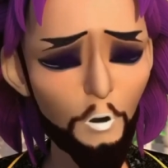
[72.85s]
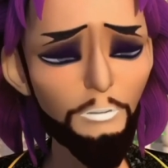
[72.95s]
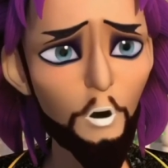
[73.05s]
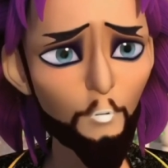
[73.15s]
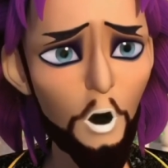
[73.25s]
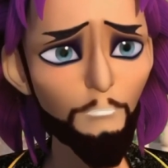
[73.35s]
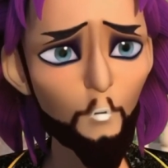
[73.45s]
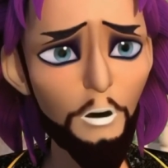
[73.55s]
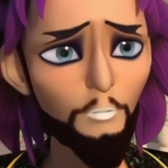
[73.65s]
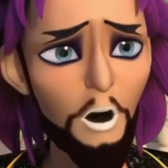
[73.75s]
I was too
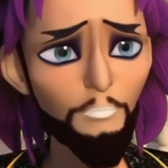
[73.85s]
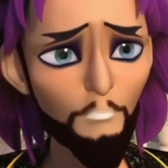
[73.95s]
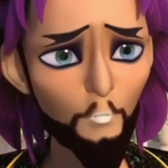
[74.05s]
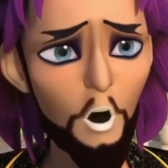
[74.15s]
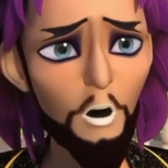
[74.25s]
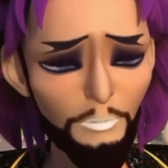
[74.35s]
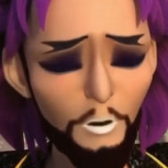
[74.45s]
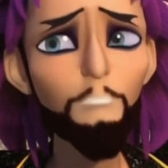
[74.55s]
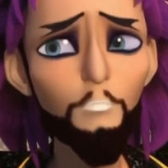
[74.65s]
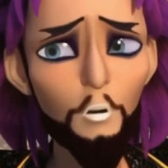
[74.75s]
lame to take care of a kid.
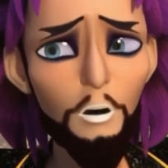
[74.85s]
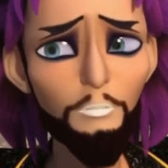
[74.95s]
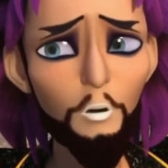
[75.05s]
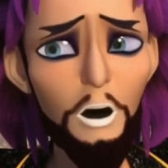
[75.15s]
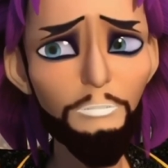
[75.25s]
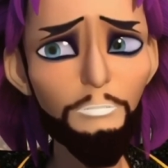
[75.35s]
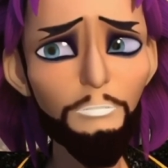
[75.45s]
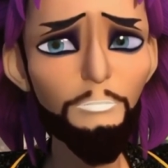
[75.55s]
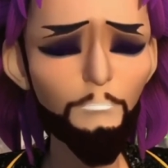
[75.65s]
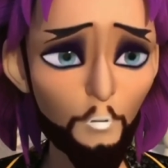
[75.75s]
I'm sorry,
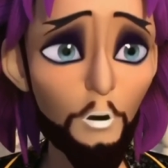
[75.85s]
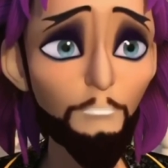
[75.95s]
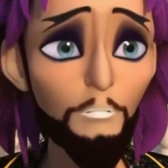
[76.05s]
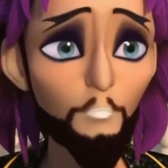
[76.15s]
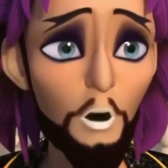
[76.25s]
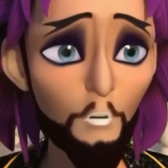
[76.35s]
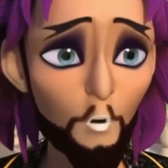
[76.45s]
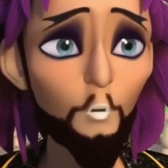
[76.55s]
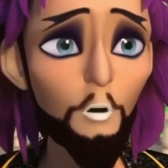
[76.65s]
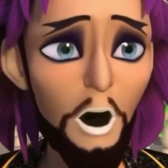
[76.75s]
son, but I spent my
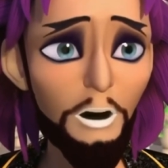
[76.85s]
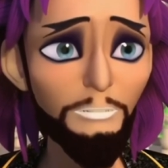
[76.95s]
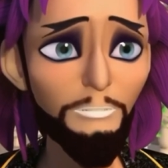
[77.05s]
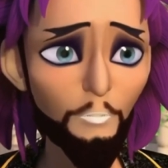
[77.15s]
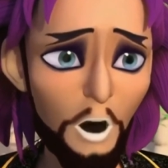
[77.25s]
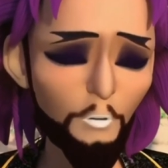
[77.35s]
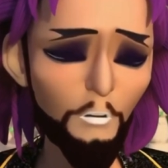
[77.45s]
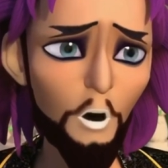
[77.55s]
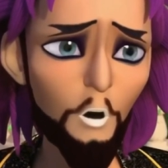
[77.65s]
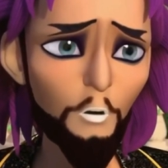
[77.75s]
life on tour. I
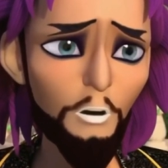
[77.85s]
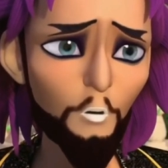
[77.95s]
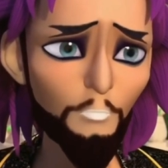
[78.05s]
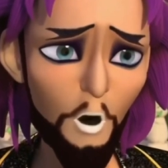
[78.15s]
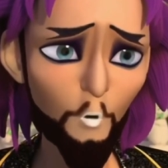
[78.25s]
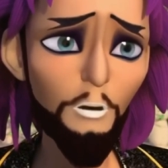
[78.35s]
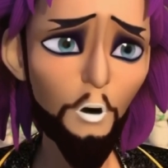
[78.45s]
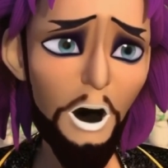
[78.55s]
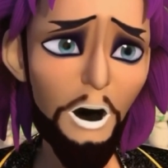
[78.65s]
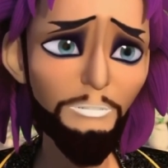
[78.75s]
live in hotels with a
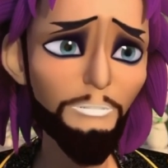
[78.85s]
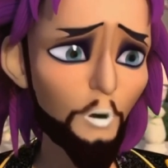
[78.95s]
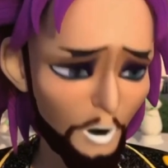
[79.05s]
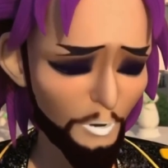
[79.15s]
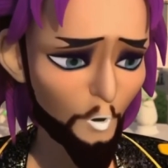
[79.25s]
crocodile.